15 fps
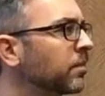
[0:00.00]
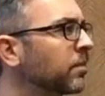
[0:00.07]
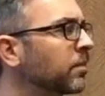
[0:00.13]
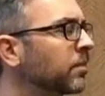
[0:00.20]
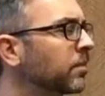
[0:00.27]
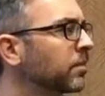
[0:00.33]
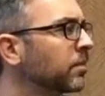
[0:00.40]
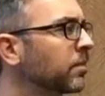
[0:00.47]

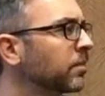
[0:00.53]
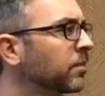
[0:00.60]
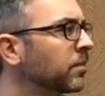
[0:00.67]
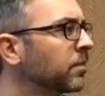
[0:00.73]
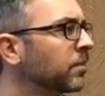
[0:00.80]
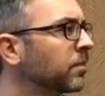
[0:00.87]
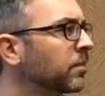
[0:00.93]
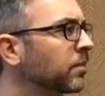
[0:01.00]

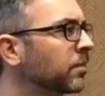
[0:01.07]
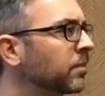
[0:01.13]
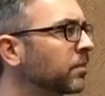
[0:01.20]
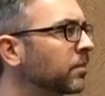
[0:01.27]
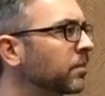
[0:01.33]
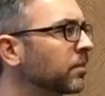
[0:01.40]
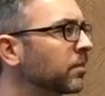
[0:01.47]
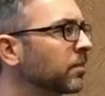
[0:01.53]

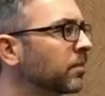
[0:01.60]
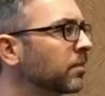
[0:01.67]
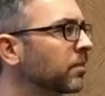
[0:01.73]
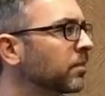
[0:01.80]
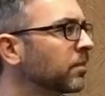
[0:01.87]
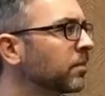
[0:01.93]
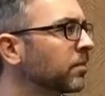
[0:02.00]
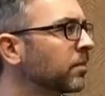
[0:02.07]

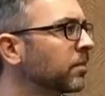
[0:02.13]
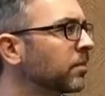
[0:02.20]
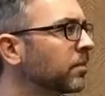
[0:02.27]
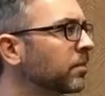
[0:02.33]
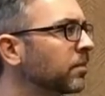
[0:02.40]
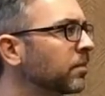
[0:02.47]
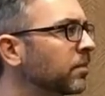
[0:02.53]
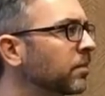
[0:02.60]

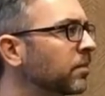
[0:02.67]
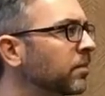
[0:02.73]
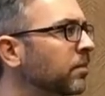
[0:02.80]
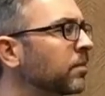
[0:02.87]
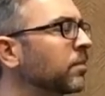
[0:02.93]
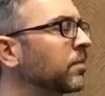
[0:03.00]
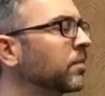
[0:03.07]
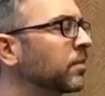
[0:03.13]

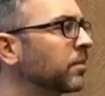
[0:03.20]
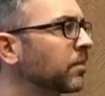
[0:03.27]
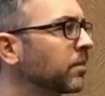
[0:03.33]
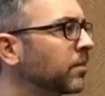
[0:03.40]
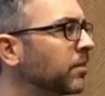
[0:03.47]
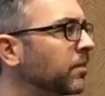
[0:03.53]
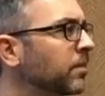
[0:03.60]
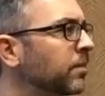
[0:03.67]

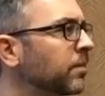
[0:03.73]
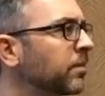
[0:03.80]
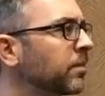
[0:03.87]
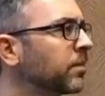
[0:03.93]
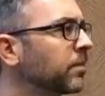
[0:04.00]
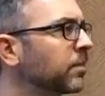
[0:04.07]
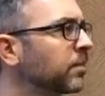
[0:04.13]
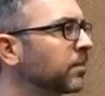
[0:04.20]

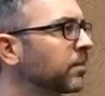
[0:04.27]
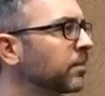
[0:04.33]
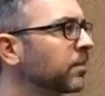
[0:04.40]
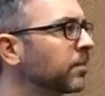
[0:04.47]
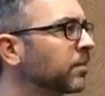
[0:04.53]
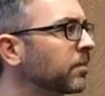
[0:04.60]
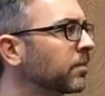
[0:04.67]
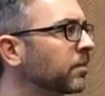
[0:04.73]

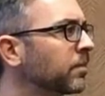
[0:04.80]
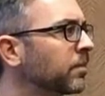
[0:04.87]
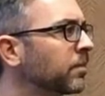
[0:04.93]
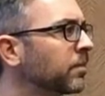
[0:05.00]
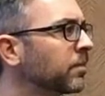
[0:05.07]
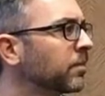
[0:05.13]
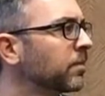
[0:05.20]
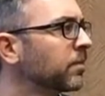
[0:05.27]

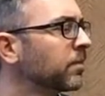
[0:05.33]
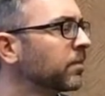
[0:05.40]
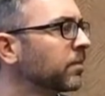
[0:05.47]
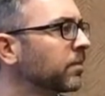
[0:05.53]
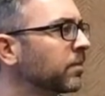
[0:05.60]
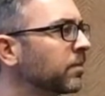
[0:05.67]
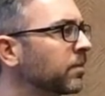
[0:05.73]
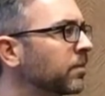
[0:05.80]

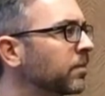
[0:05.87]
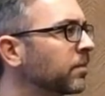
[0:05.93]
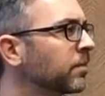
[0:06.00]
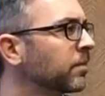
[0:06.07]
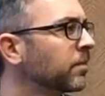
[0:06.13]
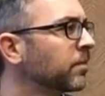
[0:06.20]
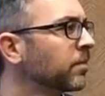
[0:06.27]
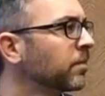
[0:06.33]

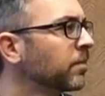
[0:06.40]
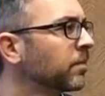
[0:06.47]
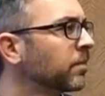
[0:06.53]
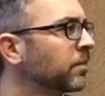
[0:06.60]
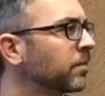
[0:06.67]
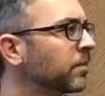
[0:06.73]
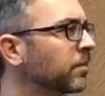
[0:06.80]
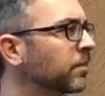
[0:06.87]

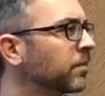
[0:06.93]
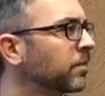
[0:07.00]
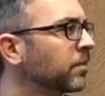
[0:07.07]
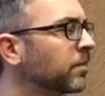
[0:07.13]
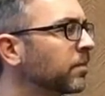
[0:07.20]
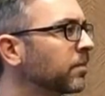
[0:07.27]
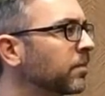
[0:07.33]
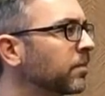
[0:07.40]

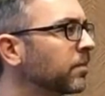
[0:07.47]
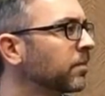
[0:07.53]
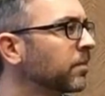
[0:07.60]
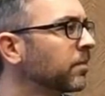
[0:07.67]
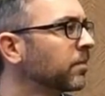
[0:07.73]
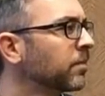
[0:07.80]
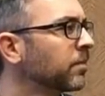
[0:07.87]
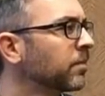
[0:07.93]
This person isn't speaking.